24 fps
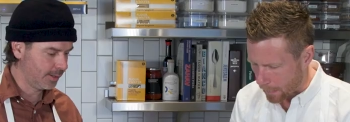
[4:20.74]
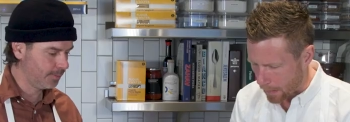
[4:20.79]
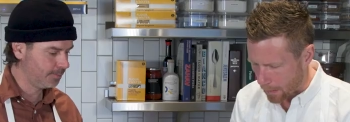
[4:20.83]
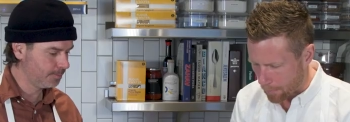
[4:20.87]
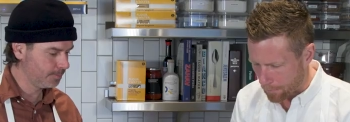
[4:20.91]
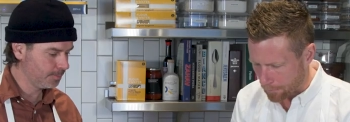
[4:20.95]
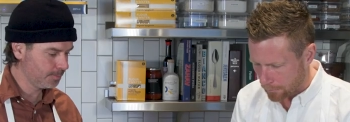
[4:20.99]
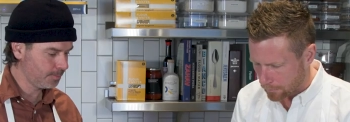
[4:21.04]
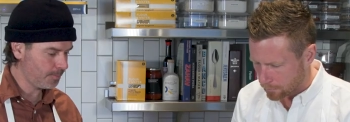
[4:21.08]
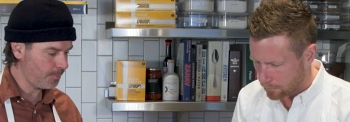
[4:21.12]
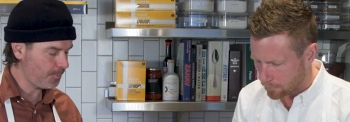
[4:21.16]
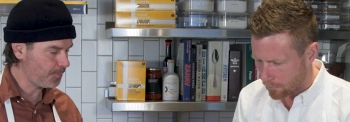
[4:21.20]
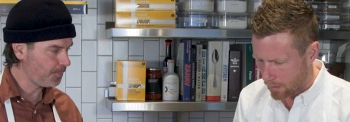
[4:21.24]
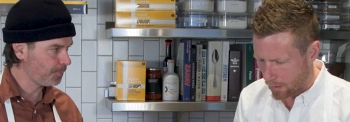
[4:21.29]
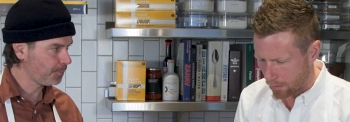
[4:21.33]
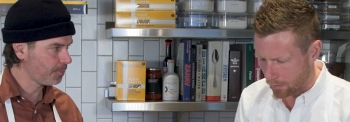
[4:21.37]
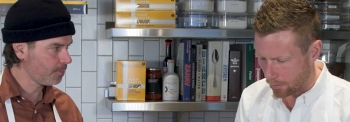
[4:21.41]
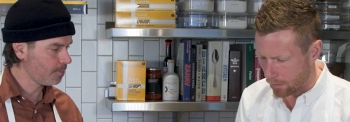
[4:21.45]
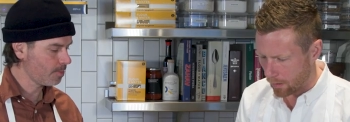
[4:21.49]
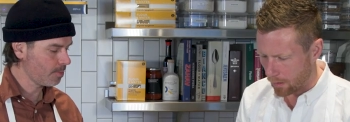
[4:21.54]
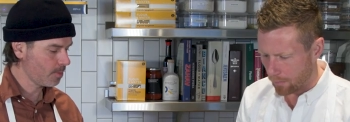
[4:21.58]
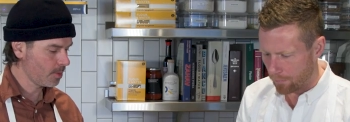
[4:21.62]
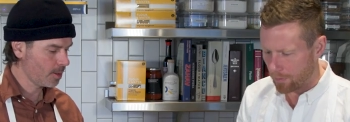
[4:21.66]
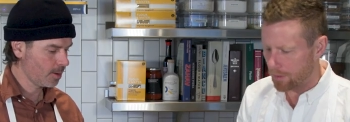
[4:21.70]
Speaker 1: it. I
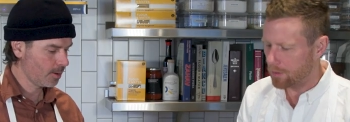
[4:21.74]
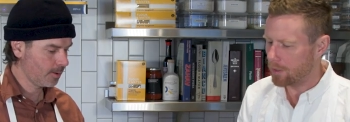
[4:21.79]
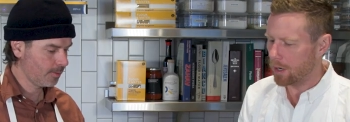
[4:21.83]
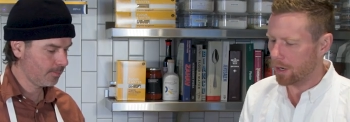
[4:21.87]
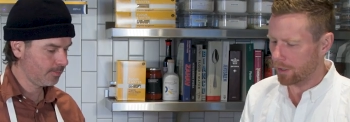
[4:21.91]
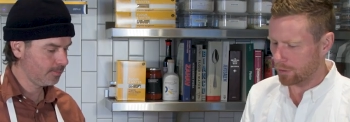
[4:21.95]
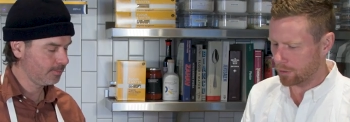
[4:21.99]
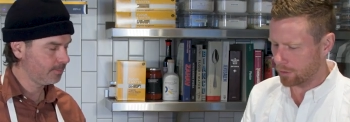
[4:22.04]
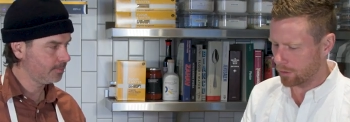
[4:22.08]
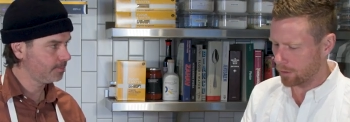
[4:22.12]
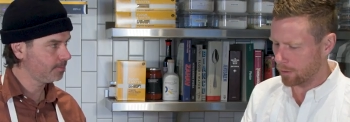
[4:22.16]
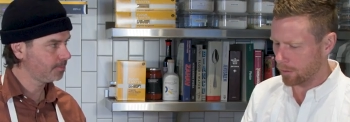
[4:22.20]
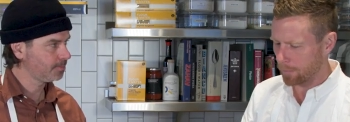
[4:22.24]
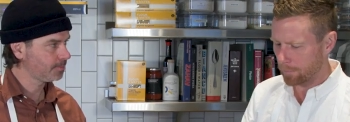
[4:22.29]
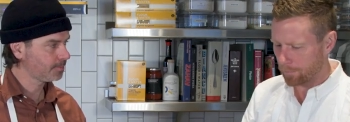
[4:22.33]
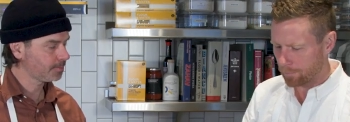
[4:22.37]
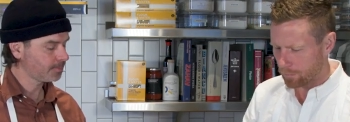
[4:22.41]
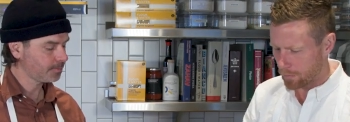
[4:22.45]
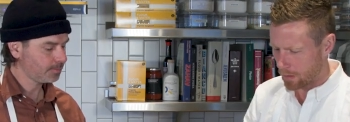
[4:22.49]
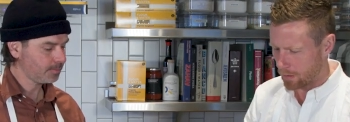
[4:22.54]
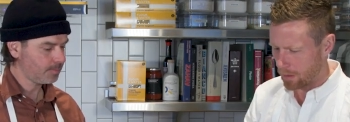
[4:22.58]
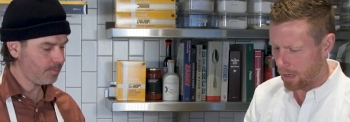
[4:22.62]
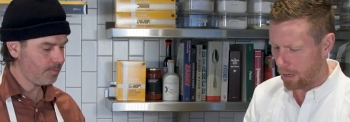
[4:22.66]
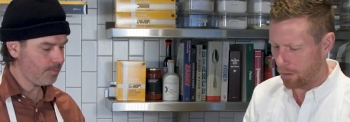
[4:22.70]
love the texture
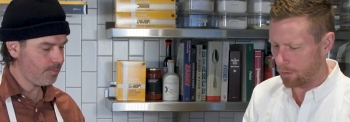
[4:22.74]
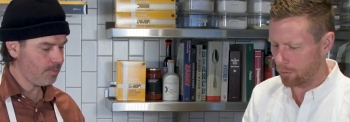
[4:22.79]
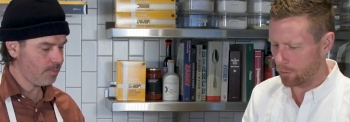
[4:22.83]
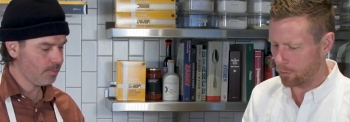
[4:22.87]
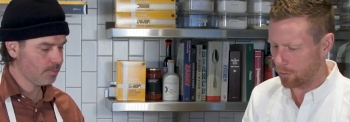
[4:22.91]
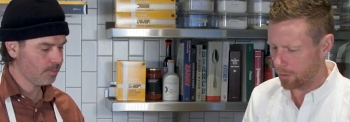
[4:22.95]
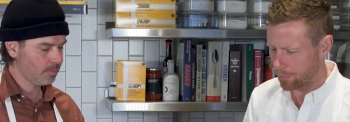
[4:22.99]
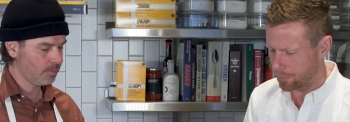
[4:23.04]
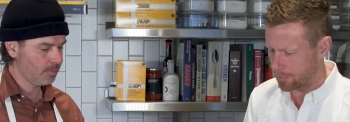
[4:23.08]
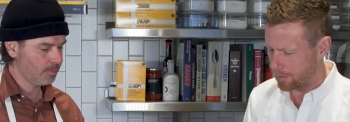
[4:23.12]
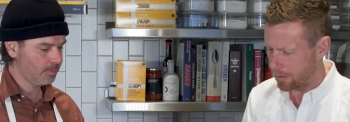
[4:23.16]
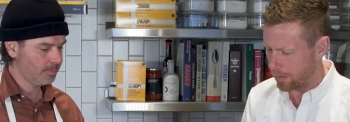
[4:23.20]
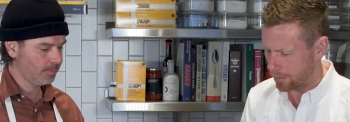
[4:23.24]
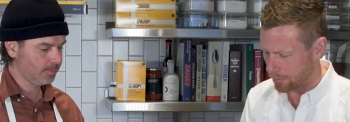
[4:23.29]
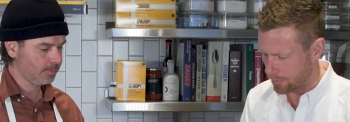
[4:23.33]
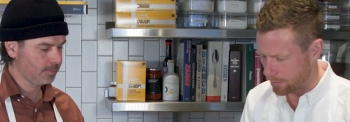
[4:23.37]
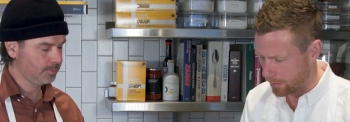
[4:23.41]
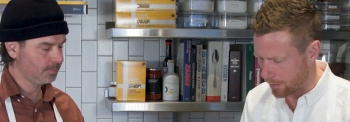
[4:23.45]
and how it grips that